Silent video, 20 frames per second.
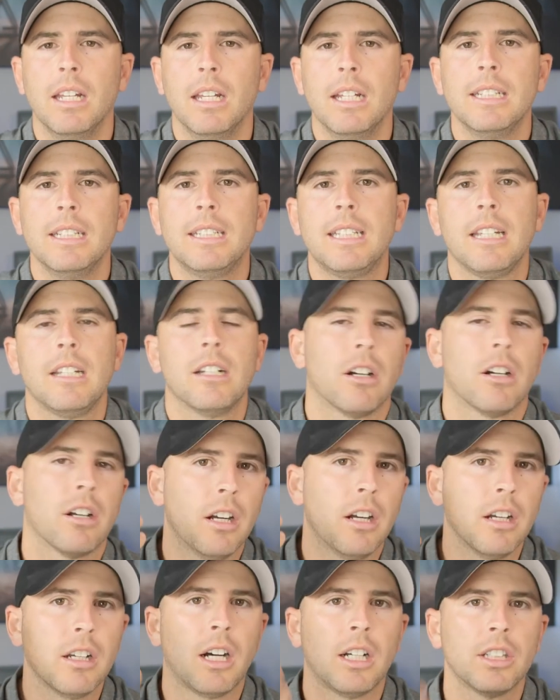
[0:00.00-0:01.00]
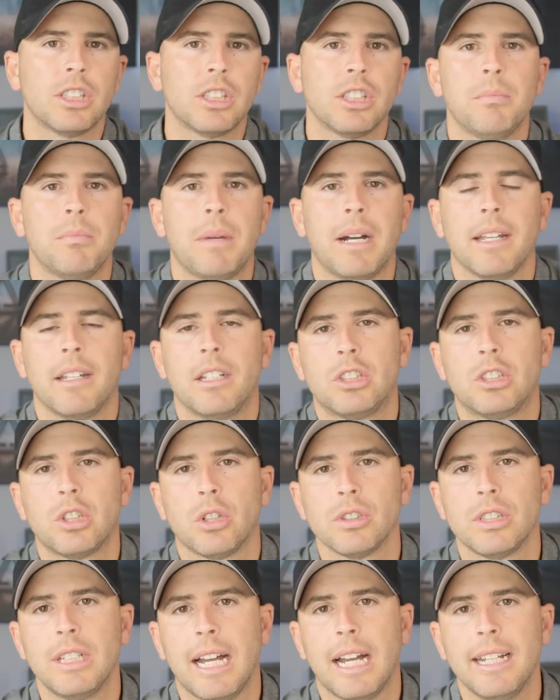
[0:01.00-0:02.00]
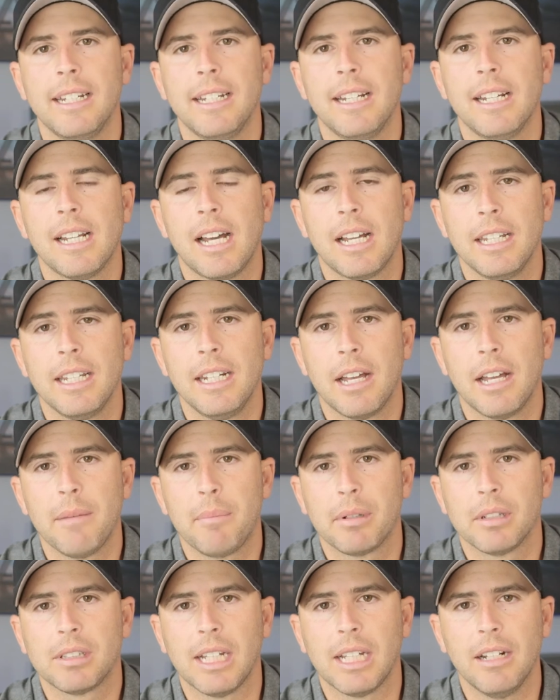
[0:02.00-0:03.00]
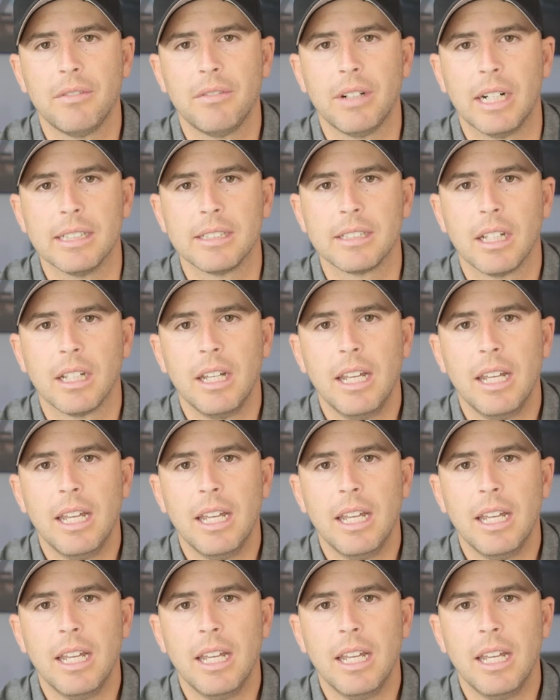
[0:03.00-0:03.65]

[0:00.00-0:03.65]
See, our unconscious mind controls 90 to 99% of us.